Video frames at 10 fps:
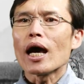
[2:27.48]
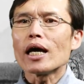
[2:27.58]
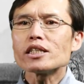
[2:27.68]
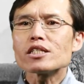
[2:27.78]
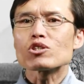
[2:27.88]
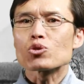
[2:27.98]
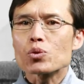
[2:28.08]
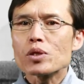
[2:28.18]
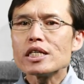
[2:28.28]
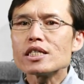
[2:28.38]
it is
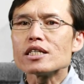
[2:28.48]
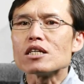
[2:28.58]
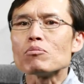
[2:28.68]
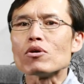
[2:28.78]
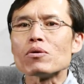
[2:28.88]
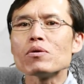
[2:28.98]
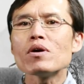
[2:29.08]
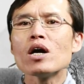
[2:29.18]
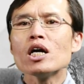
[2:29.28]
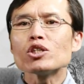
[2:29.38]

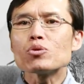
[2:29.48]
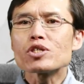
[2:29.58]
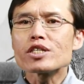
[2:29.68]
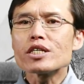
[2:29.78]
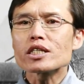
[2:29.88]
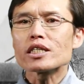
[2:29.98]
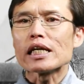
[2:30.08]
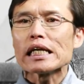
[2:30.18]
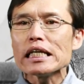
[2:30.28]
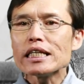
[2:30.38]
reasonable to seek the
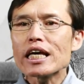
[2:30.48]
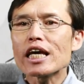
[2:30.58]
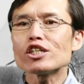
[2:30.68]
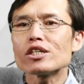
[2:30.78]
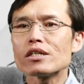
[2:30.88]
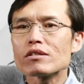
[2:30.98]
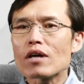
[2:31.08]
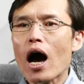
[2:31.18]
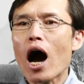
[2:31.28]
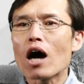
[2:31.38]

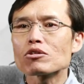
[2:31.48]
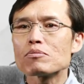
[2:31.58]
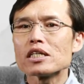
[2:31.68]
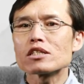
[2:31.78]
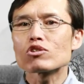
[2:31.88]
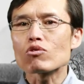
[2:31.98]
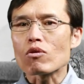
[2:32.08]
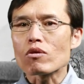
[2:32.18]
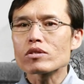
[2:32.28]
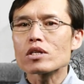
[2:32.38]
lineage's ultimate
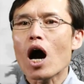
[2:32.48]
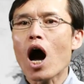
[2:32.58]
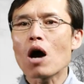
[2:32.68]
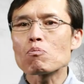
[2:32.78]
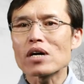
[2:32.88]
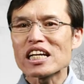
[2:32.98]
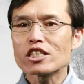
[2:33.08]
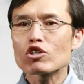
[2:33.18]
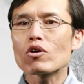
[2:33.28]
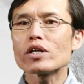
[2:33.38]
source of
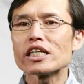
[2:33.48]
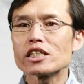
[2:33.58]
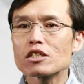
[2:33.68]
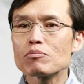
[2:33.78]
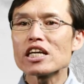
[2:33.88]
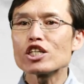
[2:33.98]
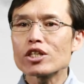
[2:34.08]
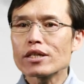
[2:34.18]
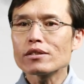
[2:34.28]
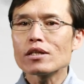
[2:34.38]
political
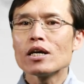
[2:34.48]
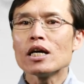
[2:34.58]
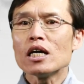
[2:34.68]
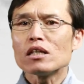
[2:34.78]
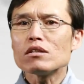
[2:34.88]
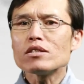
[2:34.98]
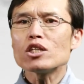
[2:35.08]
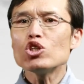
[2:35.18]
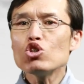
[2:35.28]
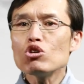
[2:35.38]
legitimation in
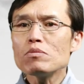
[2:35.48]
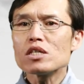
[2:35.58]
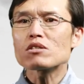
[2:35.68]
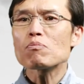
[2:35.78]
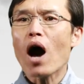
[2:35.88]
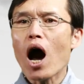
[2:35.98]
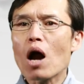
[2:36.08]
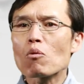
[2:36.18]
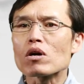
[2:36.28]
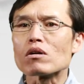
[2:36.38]
the numinous
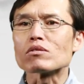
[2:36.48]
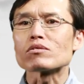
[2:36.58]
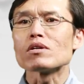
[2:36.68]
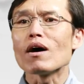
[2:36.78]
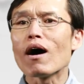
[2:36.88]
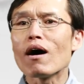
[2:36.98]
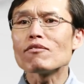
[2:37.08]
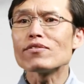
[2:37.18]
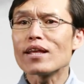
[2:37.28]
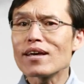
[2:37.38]
powers
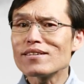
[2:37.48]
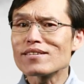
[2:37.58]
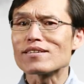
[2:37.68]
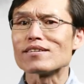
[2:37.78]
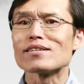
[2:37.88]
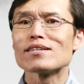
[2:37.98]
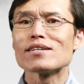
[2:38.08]
of nature.